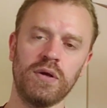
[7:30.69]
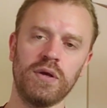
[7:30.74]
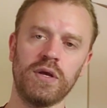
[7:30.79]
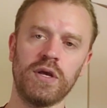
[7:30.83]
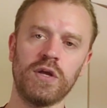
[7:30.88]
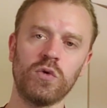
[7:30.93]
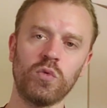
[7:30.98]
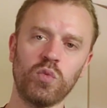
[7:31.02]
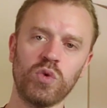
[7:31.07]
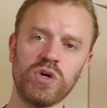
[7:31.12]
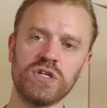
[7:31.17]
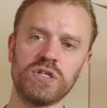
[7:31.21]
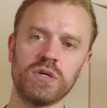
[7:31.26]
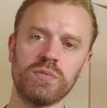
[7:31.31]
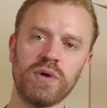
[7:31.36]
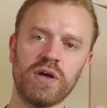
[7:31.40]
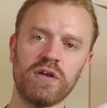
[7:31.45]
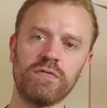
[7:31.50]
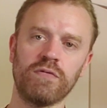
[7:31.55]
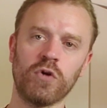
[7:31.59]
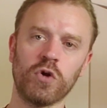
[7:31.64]
in
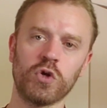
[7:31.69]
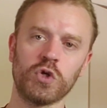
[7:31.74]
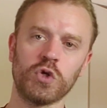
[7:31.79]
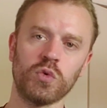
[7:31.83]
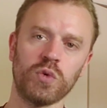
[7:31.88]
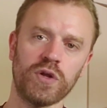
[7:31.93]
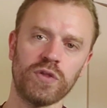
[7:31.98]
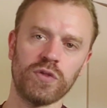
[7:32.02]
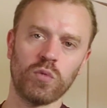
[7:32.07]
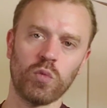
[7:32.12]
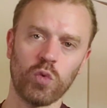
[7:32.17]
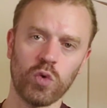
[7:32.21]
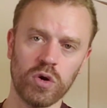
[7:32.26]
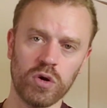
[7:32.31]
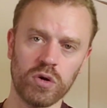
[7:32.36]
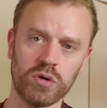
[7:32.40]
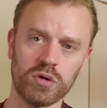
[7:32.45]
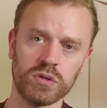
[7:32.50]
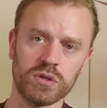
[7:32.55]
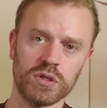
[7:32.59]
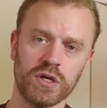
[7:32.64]
wisdom and virtue in the
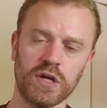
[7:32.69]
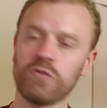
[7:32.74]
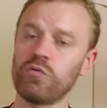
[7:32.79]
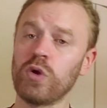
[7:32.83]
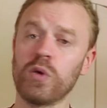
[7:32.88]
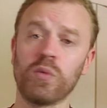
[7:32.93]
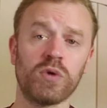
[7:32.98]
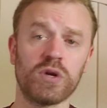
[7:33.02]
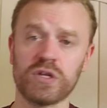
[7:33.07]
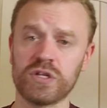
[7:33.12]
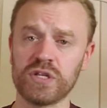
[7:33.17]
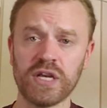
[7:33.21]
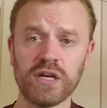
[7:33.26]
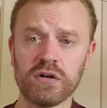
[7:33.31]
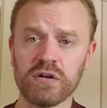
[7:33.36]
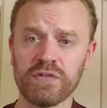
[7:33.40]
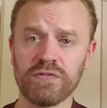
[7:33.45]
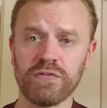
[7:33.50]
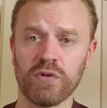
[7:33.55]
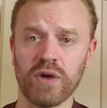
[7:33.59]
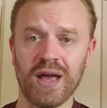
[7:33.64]
world, if we were to say
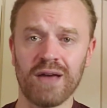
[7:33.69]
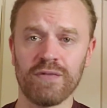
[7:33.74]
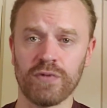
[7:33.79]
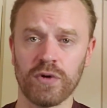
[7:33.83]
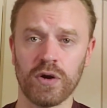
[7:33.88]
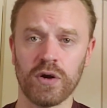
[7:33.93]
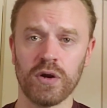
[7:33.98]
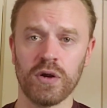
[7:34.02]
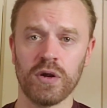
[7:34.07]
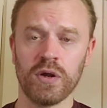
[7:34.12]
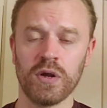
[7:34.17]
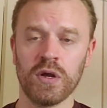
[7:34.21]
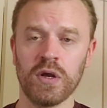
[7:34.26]
live forever,